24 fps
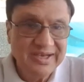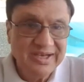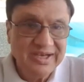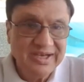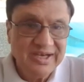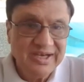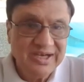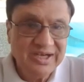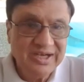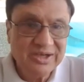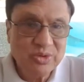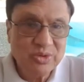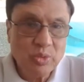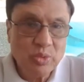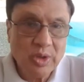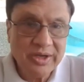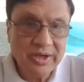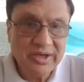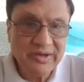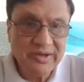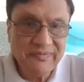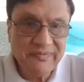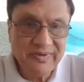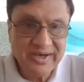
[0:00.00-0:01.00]
It
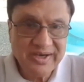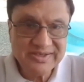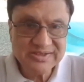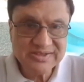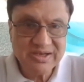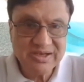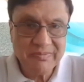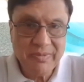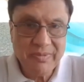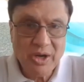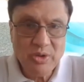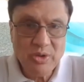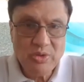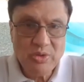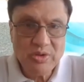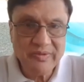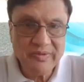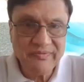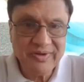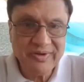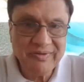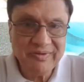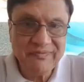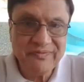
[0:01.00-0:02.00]
quantifies the amount
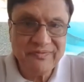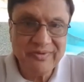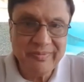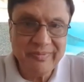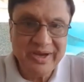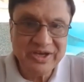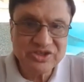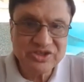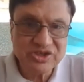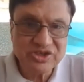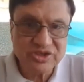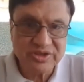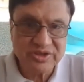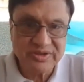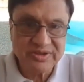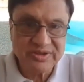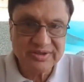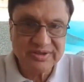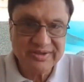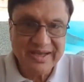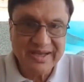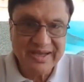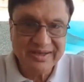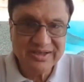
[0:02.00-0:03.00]
of
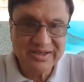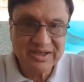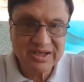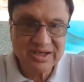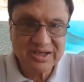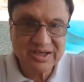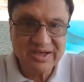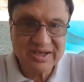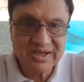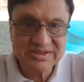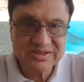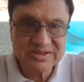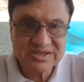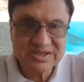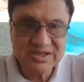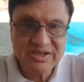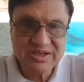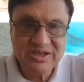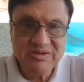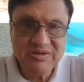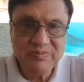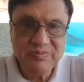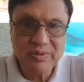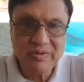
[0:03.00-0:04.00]
information that the
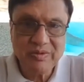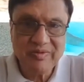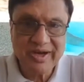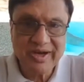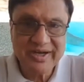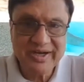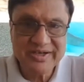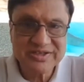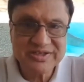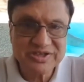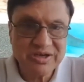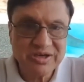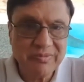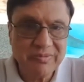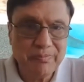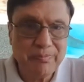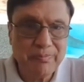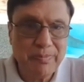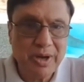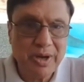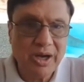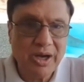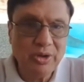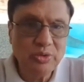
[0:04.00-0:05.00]
clustering provides
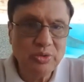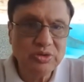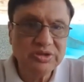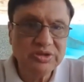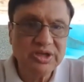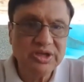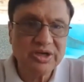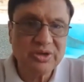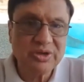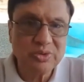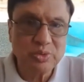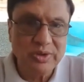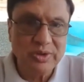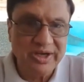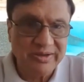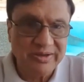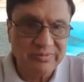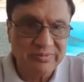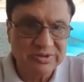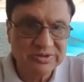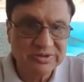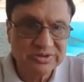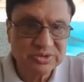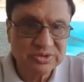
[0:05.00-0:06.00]
about the true
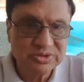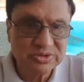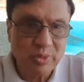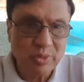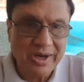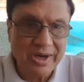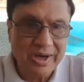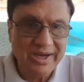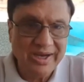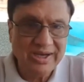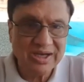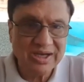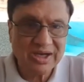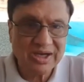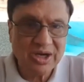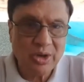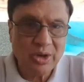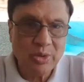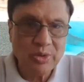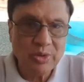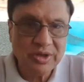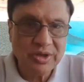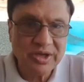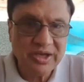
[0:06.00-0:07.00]
labels while
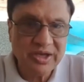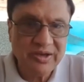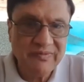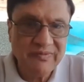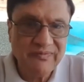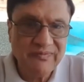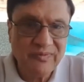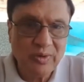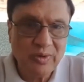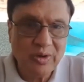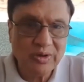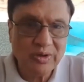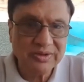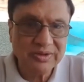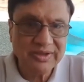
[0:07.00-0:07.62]
accounting for